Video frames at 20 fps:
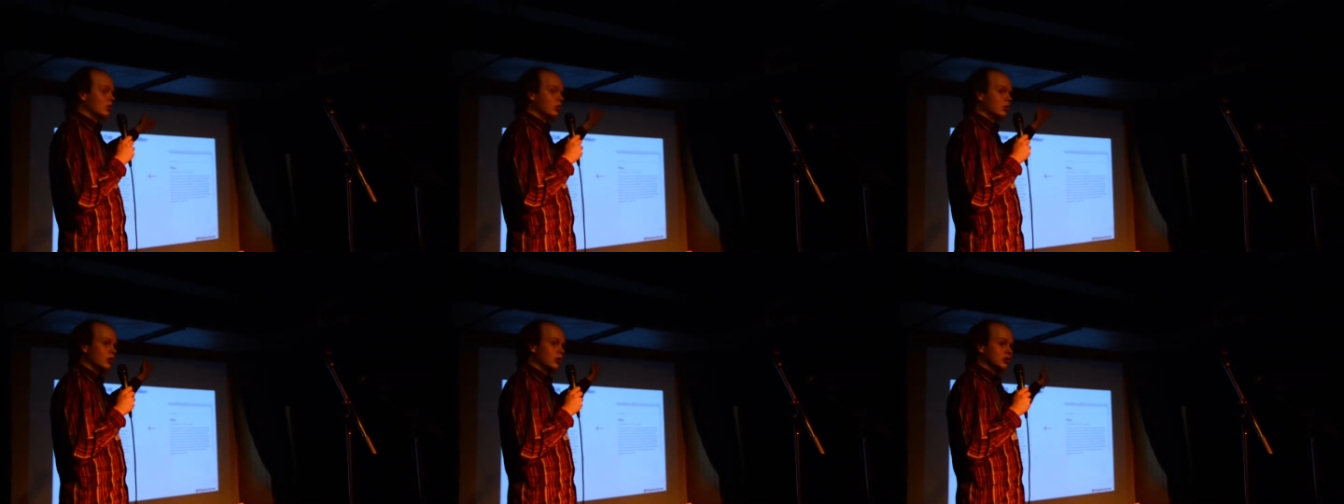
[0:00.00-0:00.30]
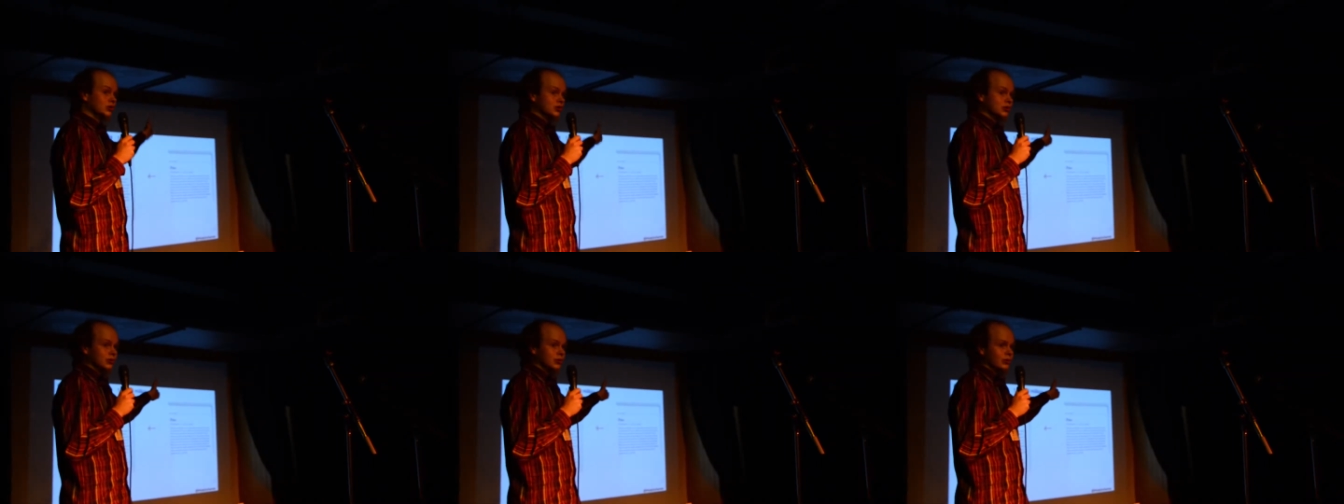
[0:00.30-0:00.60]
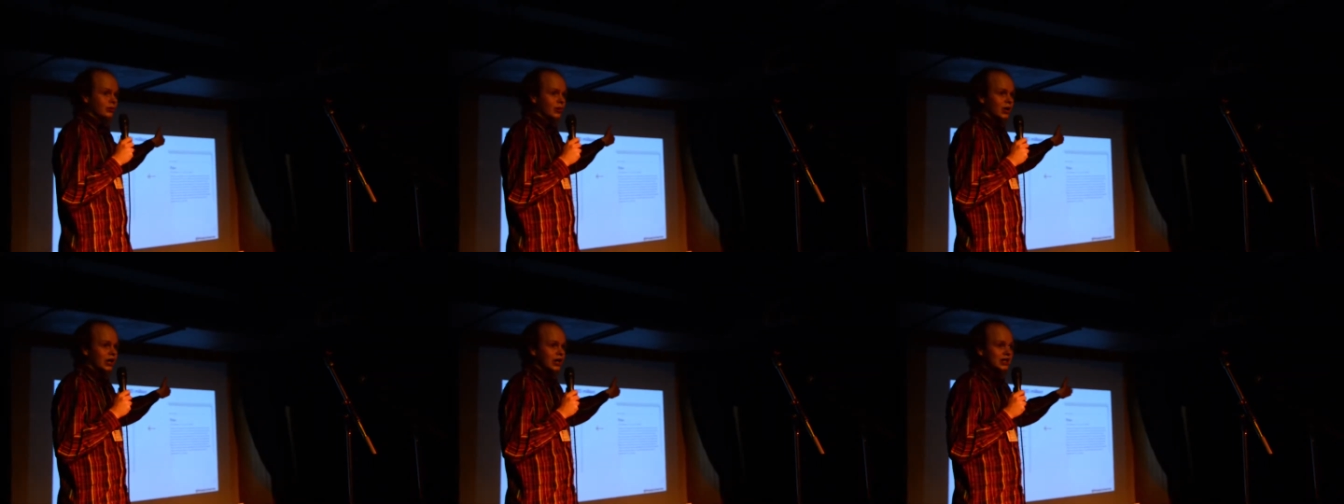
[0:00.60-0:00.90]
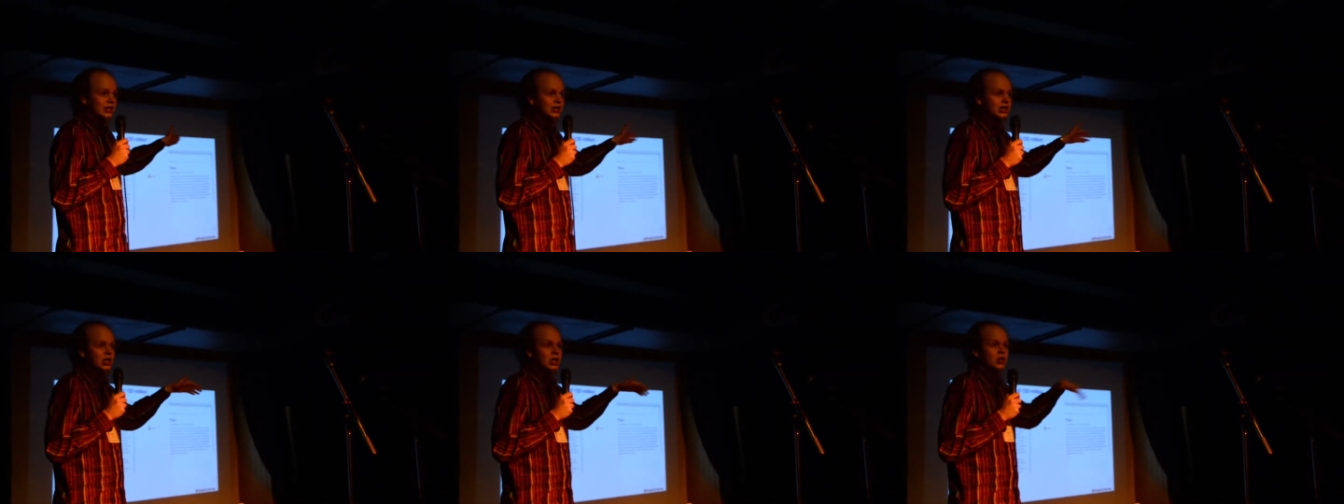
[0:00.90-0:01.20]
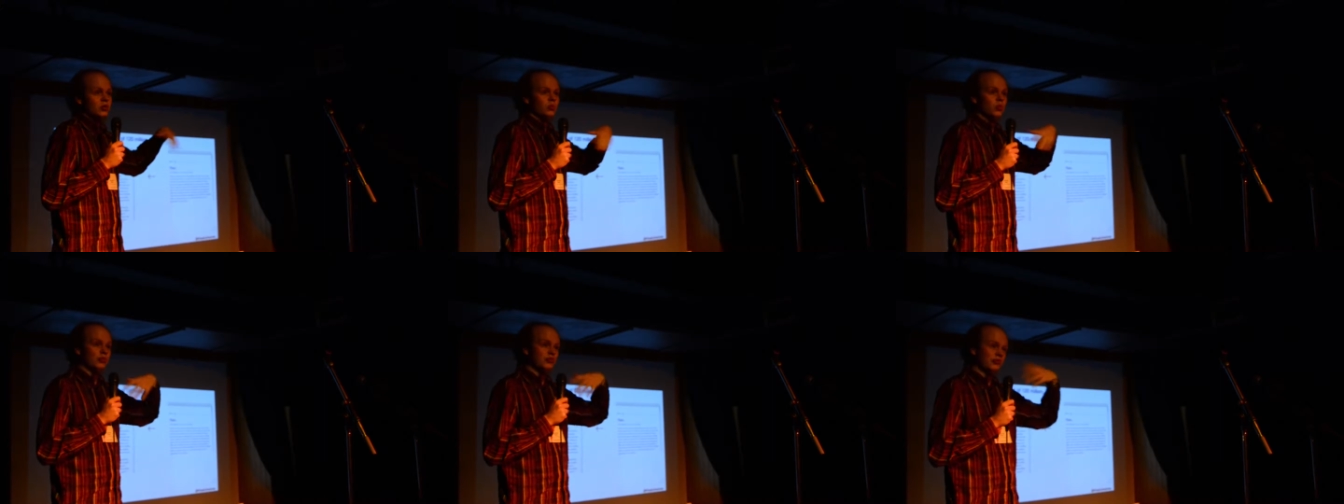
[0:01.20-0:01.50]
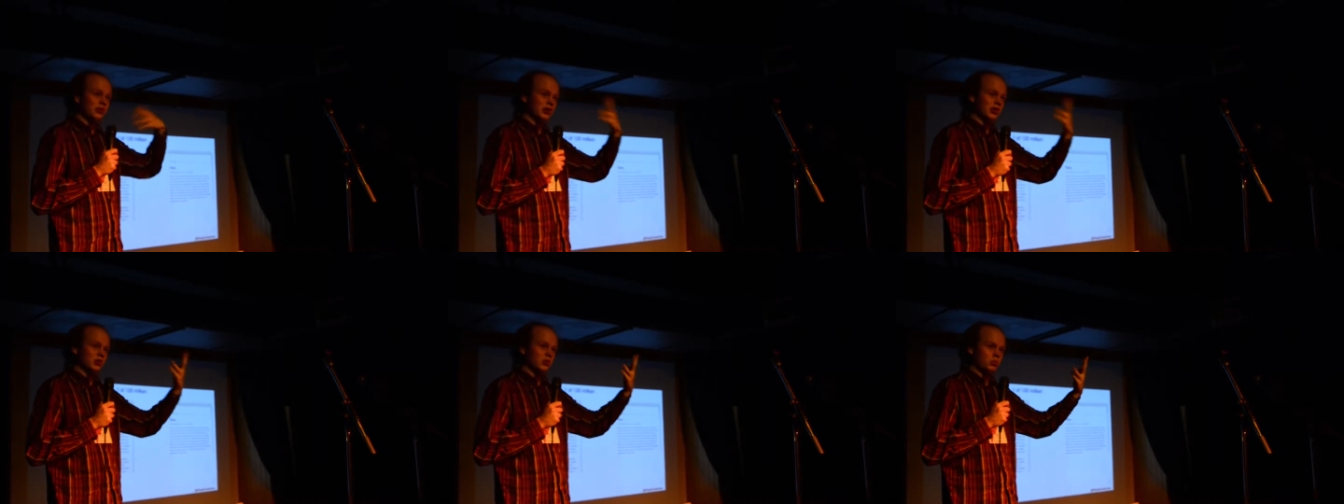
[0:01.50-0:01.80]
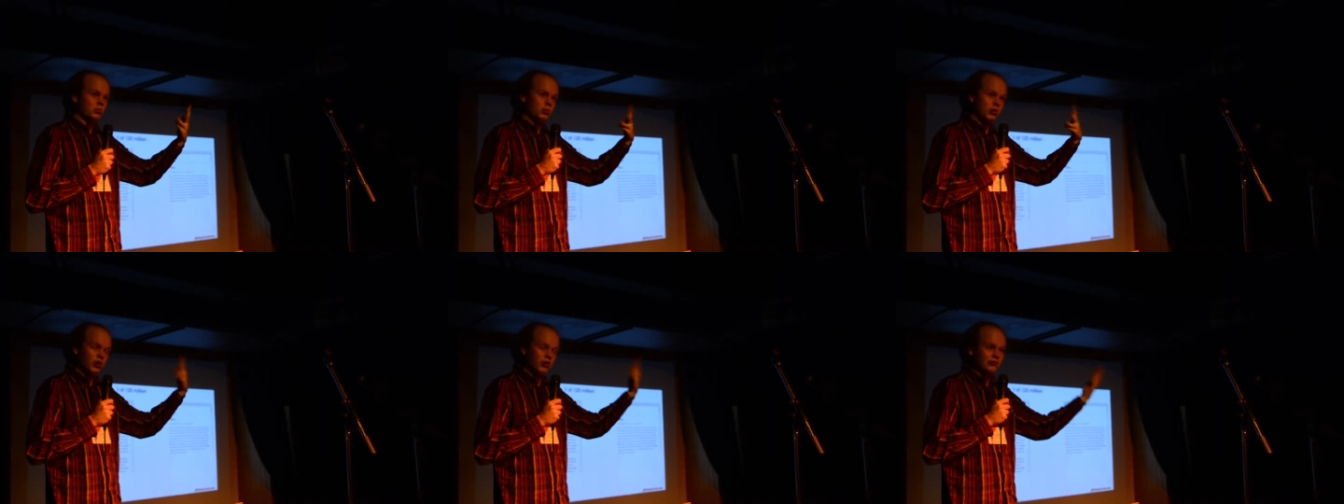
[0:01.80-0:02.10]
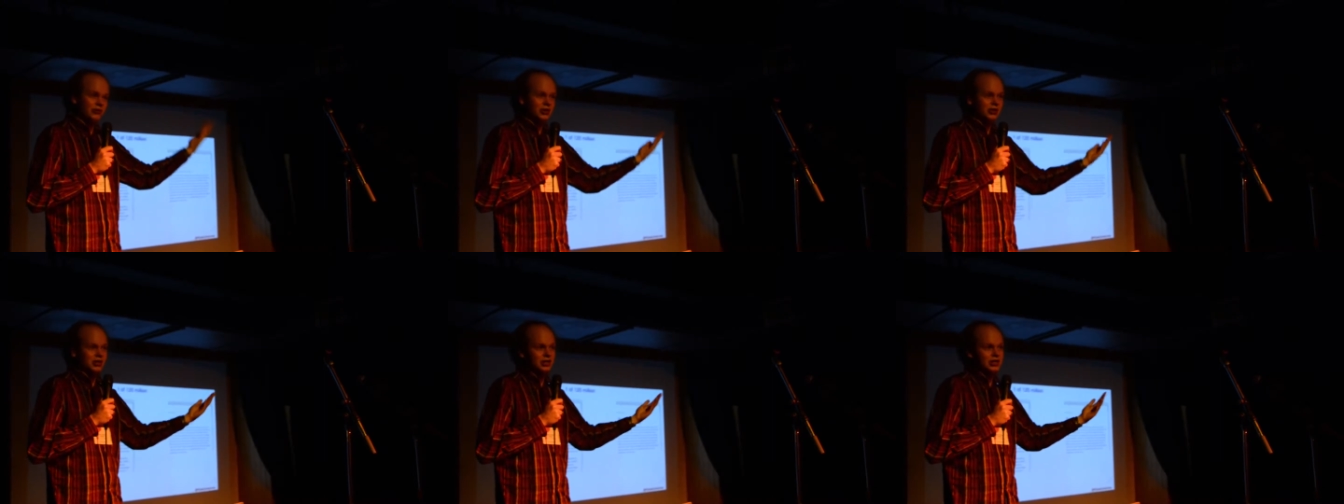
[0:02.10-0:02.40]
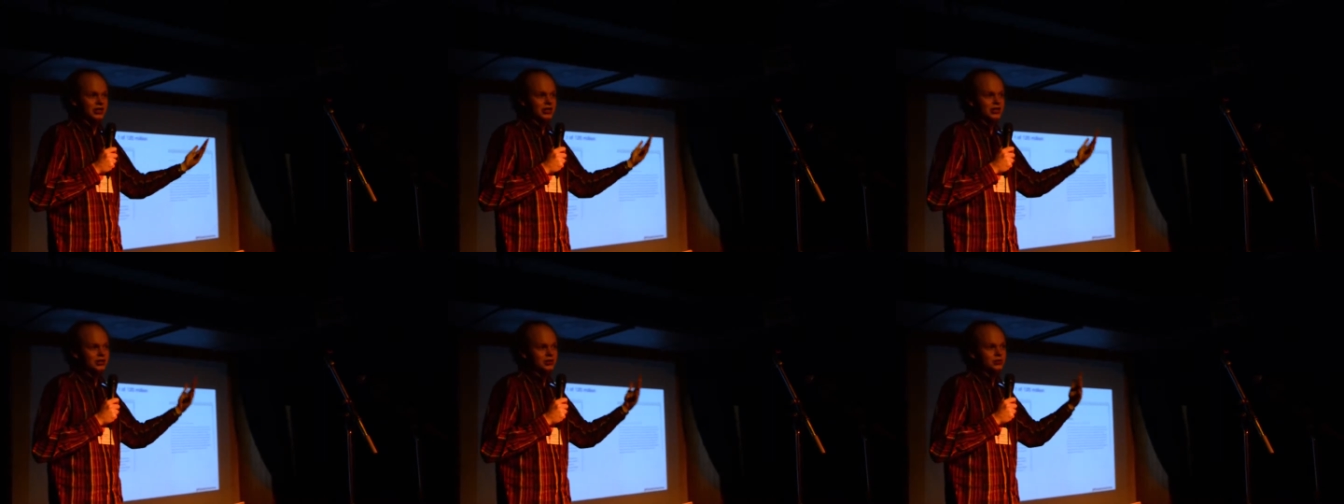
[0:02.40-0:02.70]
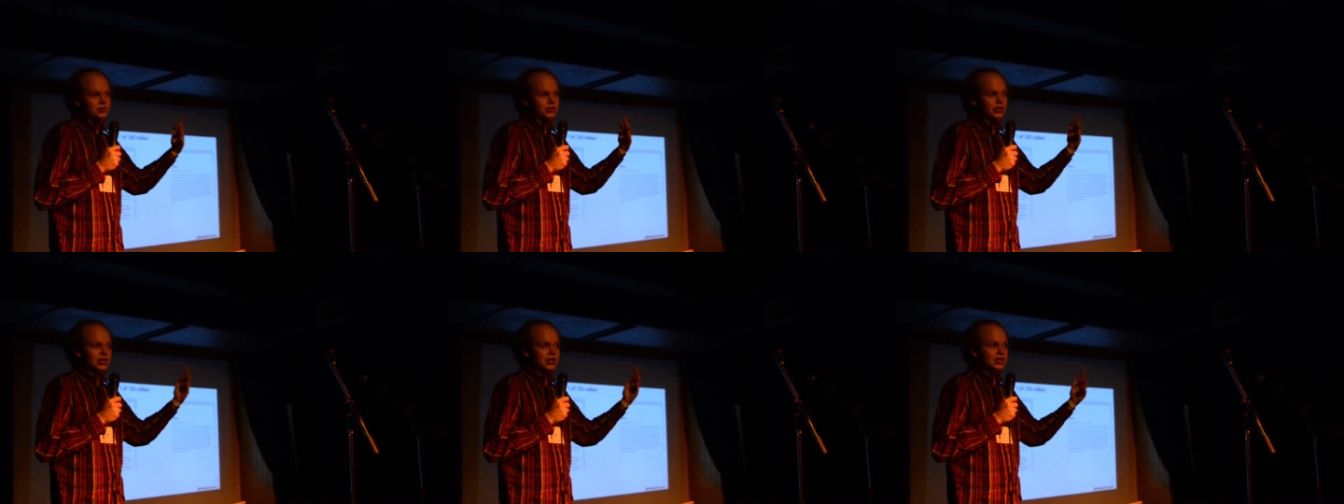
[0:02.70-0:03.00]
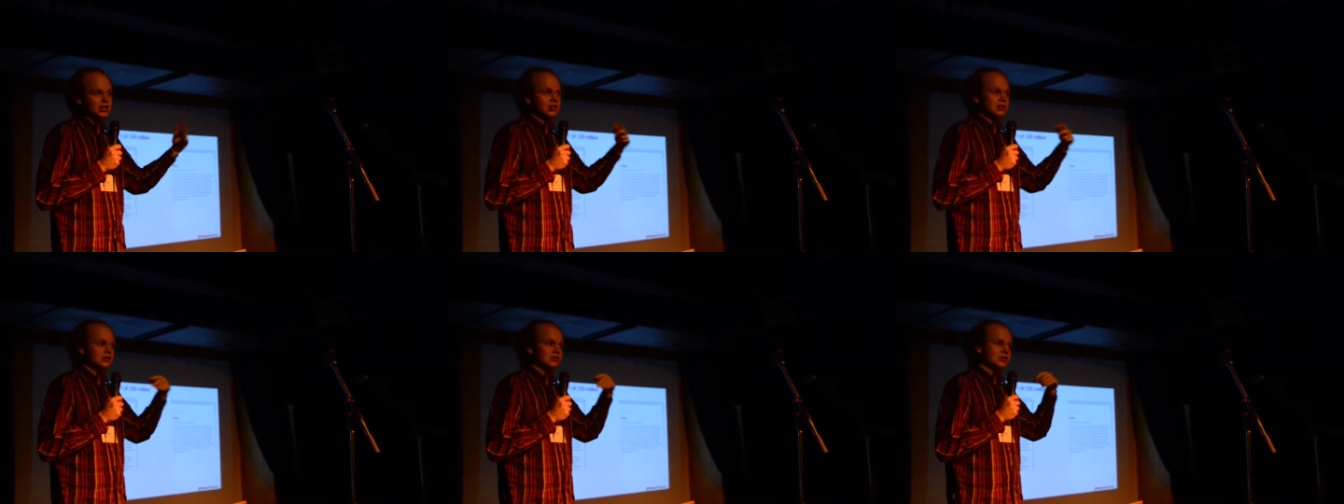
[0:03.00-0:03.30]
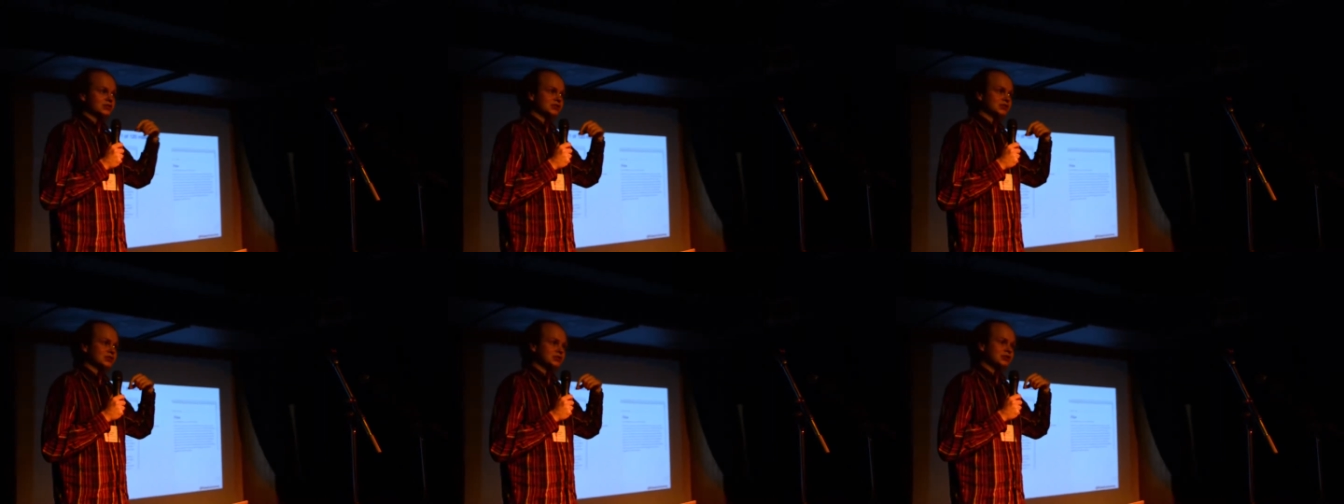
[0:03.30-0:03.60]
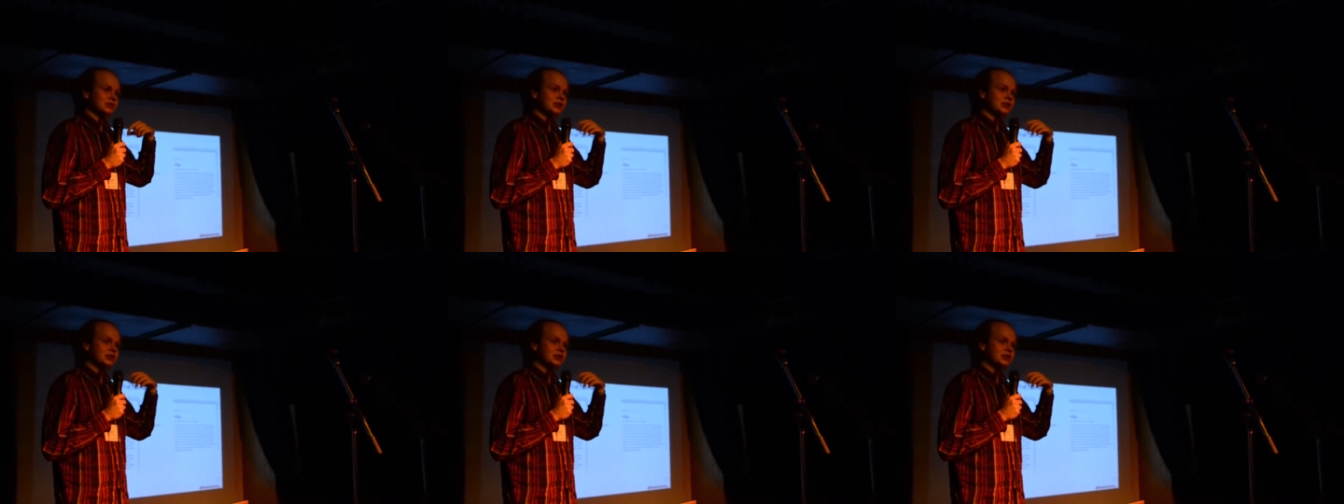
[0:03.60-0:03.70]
version on the right would fit perfectly in today's